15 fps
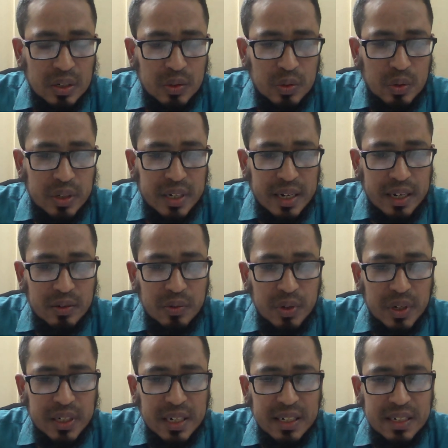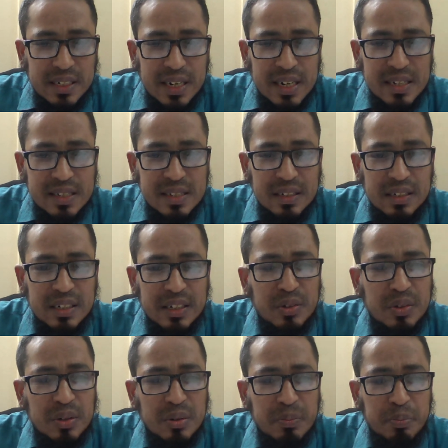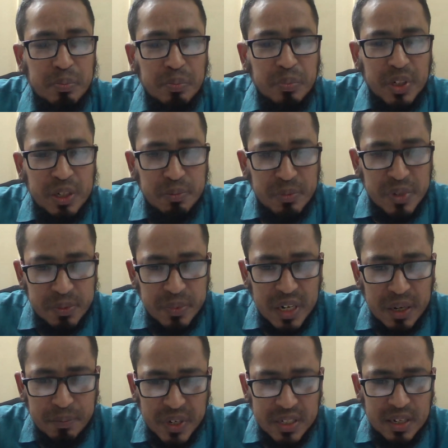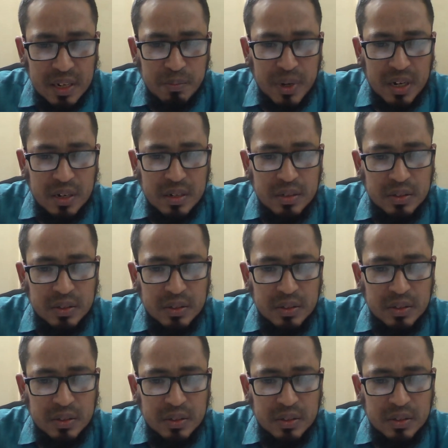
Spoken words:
don't calculate any tax in your investment appraisal part.